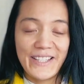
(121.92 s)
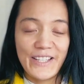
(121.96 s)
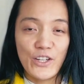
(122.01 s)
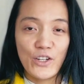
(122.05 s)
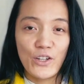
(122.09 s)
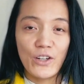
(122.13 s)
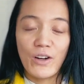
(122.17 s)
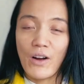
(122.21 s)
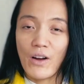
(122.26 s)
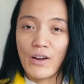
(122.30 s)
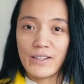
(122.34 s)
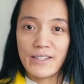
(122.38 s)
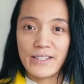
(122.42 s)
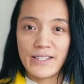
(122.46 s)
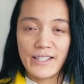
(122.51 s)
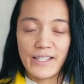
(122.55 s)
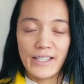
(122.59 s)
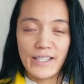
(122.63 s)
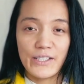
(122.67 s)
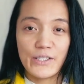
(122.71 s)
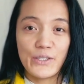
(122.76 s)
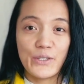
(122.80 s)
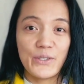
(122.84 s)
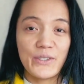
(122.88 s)
or
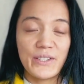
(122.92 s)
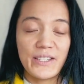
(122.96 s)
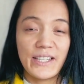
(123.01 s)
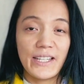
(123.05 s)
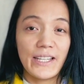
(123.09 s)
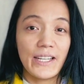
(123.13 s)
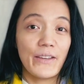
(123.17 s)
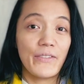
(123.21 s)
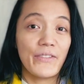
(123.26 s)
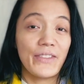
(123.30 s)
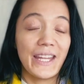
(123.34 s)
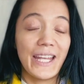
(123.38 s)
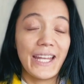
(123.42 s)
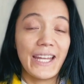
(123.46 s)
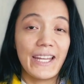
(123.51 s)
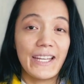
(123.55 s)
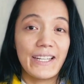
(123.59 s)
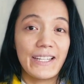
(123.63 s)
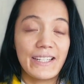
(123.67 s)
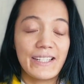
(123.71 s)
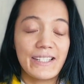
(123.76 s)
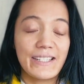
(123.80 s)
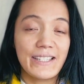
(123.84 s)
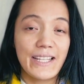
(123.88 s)
Consulate to see if they
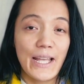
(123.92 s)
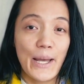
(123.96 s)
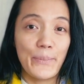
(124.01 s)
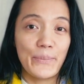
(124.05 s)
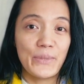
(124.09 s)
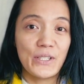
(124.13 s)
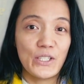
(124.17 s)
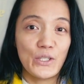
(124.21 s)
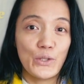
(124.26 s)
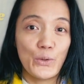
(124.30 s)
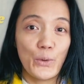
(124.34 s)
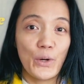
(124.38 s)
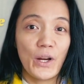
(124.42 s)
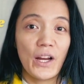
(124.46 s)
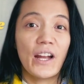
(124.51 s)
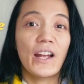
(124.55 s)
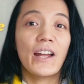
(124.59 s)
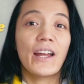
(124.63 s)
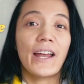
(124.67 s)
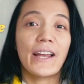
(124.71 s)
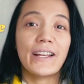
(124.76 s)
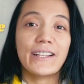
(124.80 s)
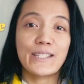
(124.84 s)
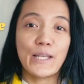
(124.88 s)
can accept your
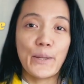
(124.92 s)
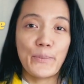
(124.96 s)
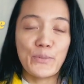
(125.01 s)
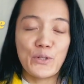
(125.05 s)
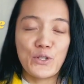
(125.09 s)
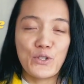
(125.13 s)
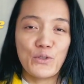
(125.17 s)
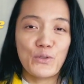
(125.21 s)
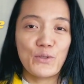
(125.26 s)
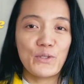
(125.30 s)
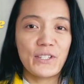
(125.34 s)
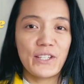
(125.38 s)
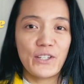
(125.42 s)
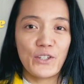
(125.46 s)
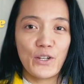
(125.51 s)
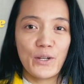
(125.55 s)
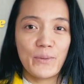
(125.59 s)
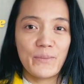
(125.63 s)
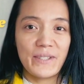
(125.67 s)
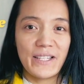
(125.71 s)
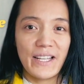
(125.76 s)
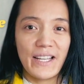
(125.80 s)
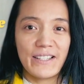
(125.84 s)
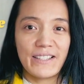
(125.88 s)
Exceptional
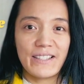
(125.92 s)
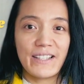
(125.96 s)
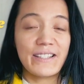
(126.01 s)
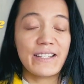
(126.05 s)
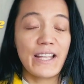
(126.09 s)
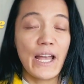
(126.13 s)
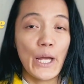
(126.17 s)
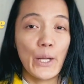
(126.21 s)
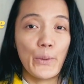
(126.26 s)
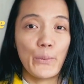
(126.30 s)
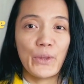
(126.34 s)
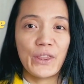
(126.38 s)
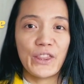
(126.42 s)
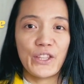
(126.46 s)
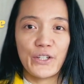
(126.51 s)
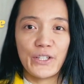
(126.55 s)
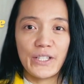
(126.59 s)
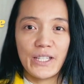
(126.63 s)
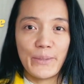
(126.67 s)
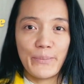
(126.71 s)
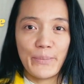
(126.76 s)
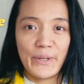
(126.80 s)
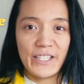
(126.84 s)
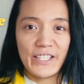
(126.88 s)
Circumstances
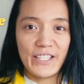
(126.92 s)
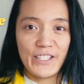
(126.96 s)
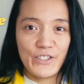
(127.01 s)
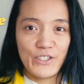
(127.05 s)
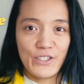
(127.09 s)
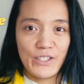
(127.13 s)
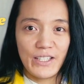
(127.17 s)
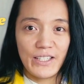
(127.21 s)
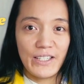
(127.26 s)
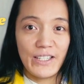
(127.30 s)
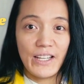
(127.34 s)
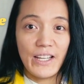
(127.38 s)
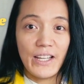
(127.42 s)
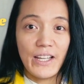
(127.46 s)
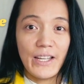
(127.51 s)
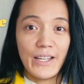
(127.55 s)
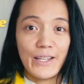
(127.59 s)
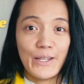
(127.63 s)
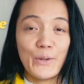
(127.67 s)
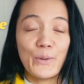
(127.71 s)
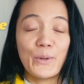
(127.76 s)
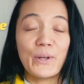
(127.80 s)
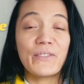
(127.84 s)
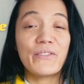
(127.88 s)
I-130 petition.
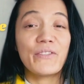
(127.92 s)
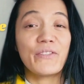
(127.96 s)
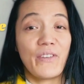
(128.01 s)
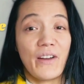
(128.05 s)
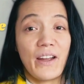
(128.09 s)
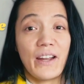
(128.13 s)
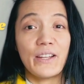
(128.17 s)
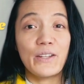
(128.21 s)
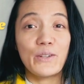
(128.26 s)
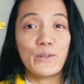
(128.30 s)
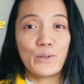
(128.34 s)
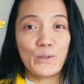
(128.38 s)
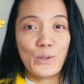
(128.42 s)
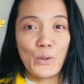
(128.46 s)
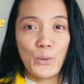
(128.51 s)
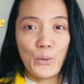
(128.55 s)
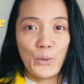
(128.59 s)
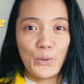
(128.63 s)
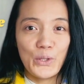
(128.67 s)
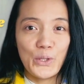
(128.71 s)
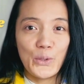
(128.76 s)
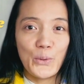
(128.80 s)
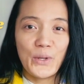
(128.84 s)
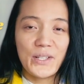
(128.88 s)
You can find your
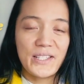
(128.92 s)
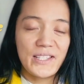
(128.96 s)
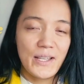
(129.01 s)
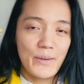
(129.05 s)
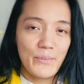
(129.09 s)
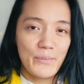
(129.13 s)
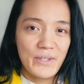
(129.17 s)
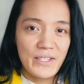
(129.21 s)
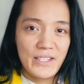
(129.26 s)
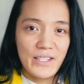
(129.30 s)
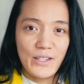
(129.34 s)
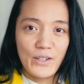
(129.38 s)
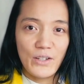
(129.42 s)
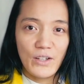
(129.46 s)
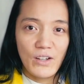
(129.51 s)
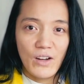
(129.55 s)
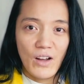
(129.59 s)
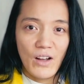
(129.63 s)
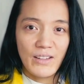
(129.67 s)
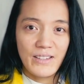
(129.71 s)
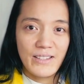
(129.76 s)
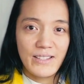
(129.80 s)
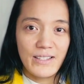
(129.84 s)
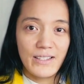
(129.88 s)
local U.S. Embassy or
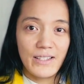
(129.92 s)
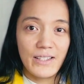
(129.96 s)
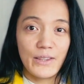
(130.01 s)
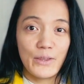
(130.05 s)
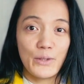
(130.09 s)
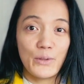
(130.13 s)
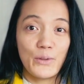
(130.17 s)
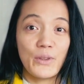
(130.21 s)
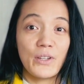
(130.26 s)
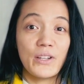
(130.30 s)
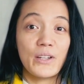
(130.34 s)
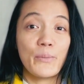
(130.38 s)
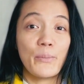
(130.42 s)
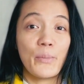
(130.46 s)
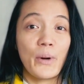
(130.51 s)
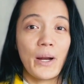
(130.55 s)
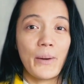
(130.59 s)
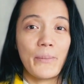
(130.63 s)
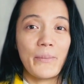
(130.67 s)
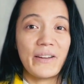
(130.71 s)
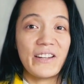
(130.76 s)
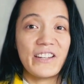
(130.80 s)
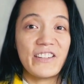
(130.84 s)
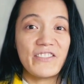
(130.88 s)
Consulate through the
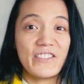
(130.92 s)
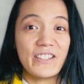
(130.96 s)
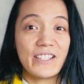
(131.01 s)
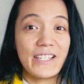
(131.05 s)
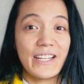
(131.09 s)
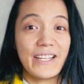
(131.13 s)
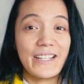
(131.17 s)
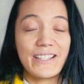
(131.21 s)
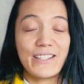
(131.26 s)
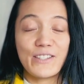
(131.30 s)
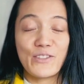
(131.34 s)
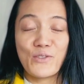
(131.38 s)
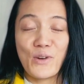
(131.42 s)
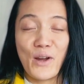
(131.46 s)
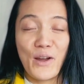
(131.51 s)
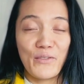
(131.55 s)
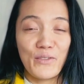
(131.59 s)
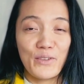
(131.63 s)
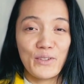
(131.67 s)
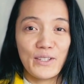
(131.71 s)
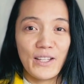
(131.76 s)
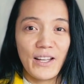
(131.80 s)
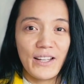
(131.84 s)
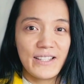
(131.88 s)
Department of State's
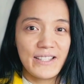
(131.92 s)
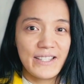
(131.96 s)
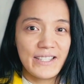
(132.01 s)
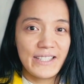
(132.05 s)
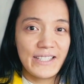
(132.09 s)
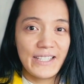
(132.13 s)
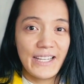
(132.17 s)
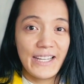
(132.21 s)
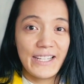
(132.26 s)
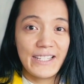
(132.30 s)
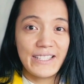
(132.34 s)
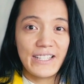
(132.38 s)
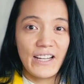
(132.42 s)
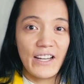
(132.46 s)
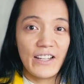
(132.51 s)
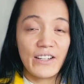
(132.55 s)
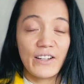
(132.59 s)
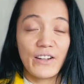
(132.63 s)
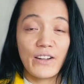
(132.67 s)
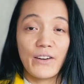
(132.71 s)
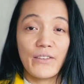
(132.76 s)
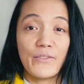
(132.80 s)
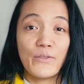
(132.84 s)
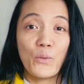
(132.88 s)

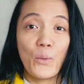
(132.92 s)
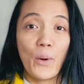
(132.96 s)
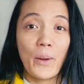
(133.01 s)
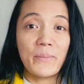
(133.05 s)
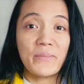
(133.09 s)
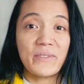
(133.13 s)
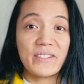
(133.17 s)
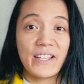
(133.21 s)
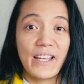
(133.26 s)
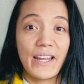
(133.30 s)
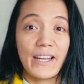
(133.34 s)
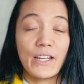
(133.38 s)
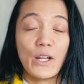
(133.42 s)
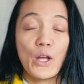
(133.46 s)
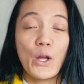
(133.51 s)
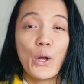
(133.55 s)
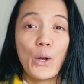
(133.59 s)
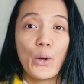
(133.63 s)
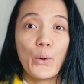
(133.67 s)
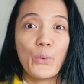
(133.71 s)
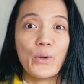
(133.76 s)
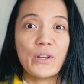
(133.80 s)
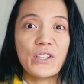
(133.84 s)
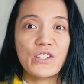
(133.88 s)
travel.state.gov website,
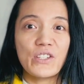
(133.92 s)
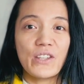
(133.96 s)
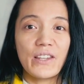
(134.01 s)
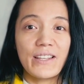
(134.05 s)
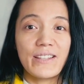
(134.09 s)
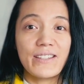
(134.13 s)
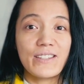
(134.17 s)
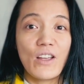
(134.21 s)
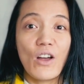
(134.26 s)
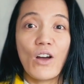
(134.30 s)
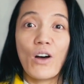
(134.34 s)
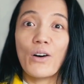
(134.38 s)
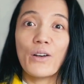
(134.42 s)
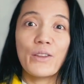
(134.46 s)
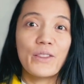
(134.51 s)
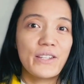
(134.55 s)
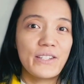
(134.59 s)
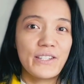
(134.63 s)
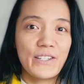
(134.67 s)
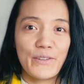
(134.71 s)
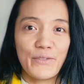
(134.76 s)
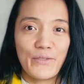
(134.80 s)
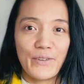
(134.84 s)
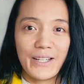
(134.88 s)
which lists all
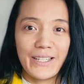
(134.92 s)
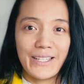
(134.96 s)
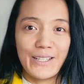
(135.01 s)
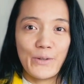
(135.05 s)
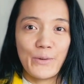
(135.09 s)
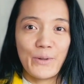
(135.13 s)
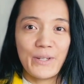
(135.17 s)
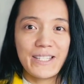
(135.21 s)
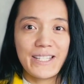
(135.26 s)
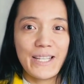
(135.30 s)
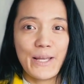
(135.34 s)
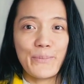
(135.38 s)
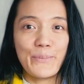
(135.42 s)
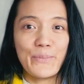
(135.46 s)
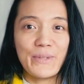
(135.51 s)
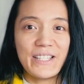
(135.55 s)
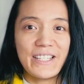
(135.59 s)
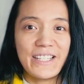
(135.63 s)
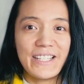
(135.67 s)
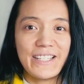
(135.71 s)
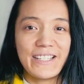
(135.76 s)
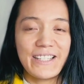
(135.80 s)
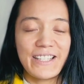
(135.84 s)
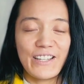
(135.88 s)
the different U.S.
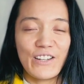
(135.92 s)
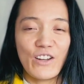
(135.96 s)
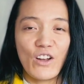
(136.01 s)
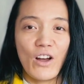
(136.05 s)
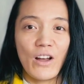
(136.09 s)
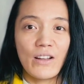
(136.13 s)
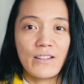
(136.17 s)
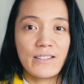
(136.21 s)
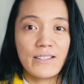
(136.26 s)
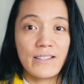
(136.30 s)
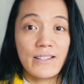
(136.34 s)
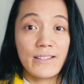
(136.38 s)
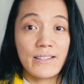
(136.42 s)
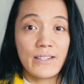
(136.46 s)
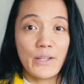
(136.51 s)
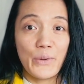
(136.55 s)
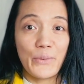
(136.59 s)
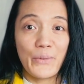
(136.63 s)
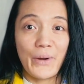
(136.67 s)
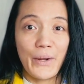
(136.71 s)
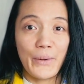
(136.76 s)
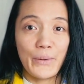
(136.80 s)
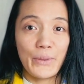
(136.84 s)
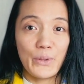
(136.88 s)
embassies and consulates
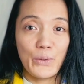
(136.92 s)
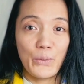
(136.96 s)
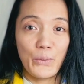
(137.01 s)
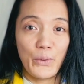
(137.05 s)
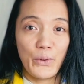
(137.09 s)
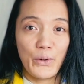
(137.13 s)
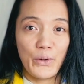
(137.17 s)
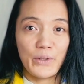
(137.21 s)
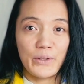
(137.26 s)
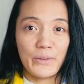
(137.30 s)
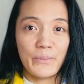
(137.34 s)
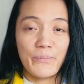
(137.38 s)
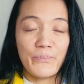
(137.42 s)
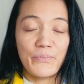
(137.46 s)
around the world.